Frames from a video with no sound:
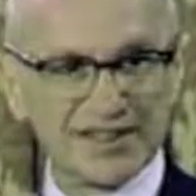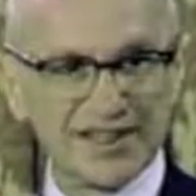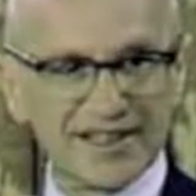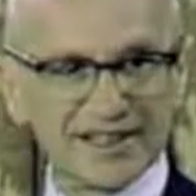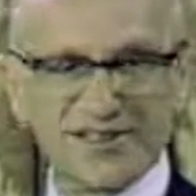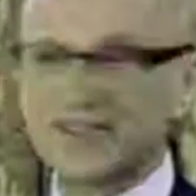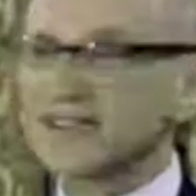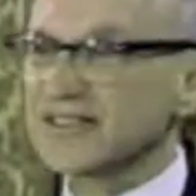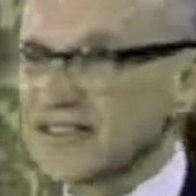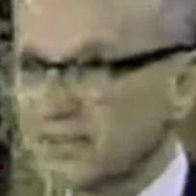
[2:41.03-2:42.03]
taxes
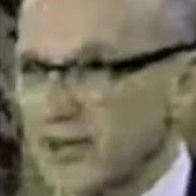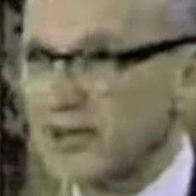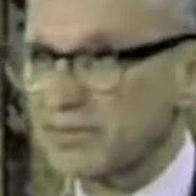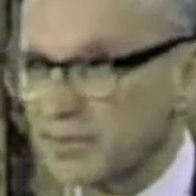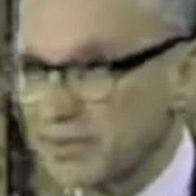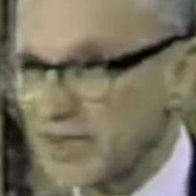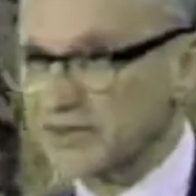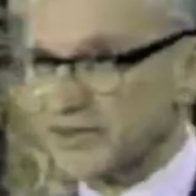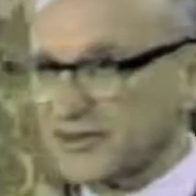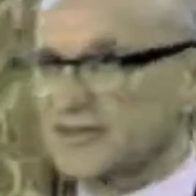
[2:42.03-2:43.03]
is simply a
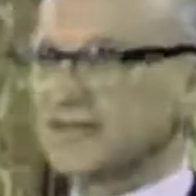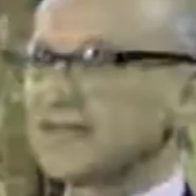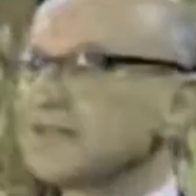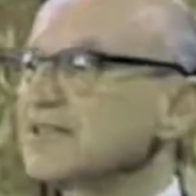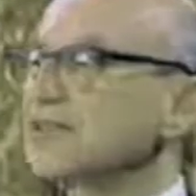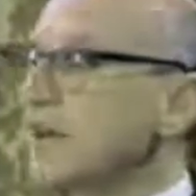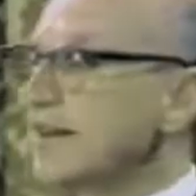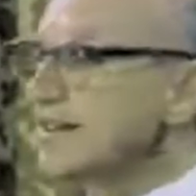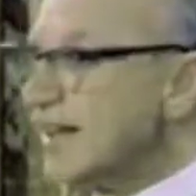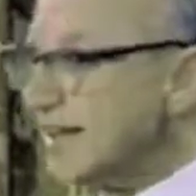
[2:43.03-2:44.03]
proposal to
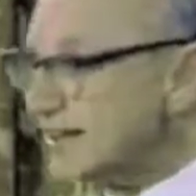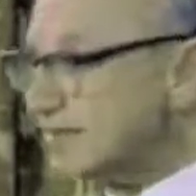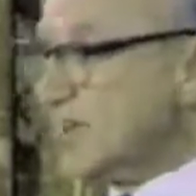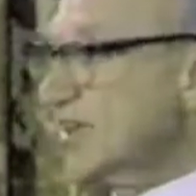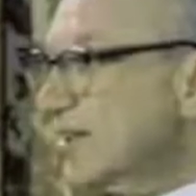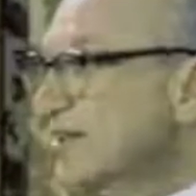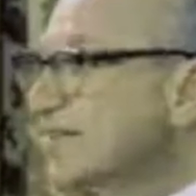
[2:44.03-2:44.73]
raise less money